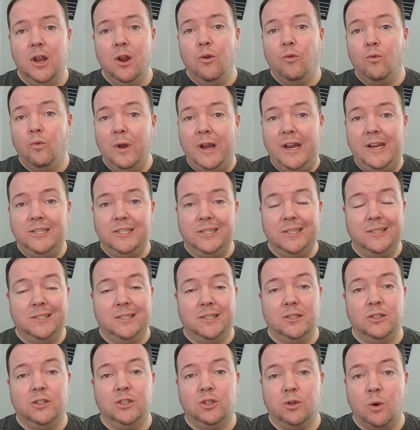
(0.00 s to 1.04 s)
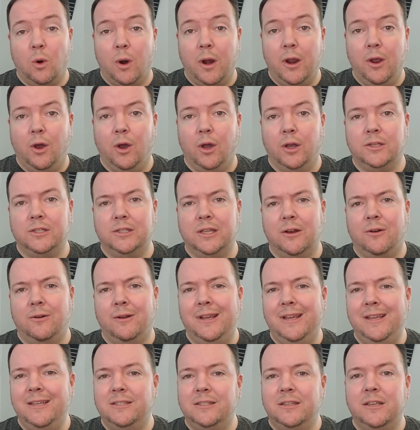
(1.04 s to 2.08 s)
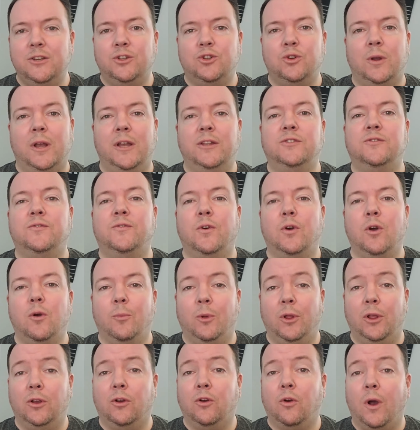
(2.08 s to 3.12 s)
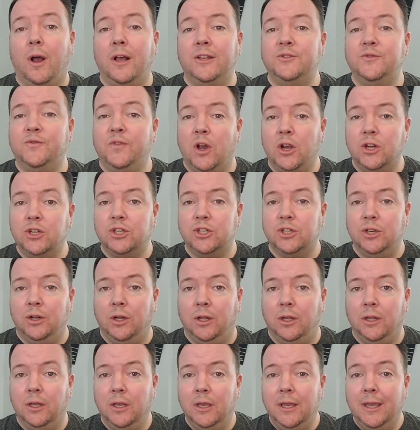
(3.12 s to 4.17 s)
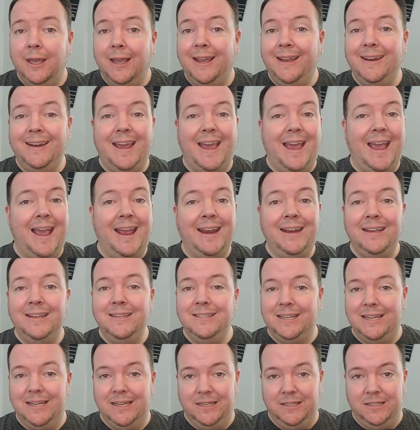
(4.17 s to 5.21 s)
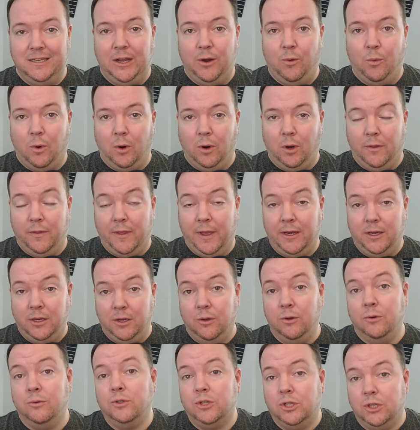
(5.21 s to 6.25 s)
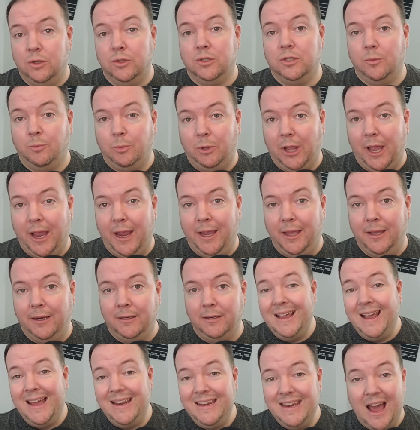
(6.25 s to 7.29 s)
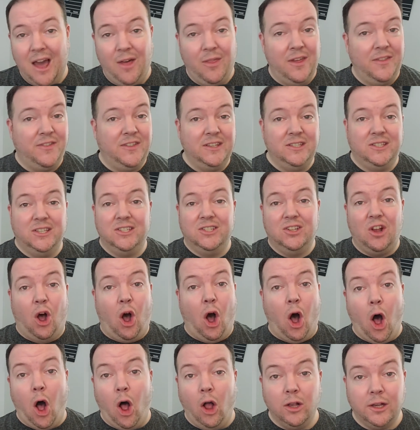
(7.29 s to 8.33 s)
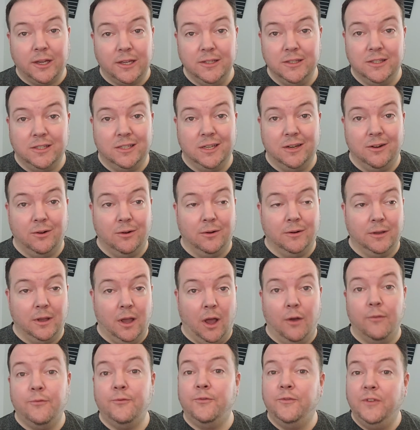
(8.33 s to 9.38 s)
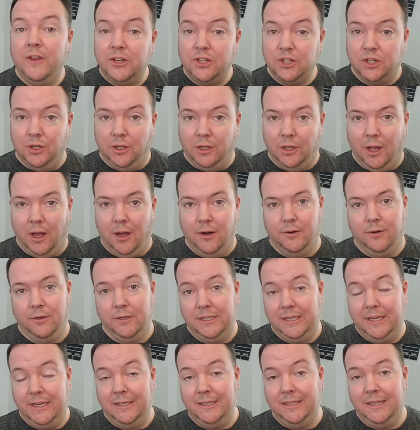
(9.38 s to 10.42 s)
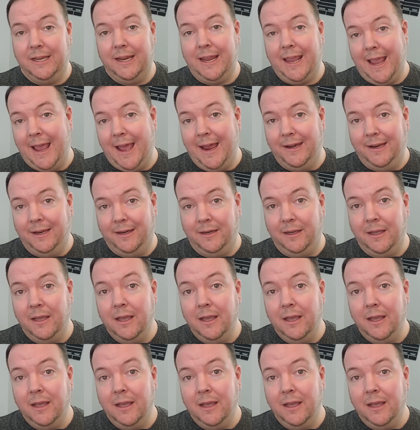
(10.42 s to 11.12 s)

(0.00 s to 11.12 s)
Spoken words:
regions, and story hooks that are easily transferable and cross-functional in any D&D world that you choose to play in. And now that this is all considered official under D&D canon,